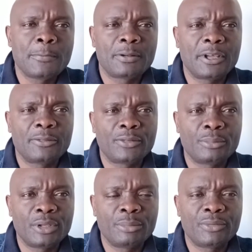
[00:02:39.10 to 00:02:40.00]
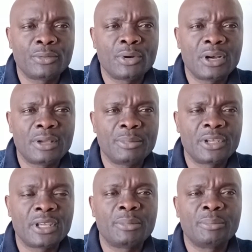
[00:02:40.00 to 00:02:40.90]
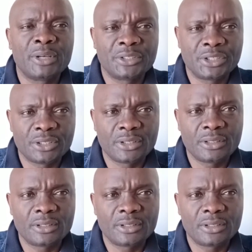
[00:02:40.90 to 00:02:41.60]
Like for me, before I became a manager,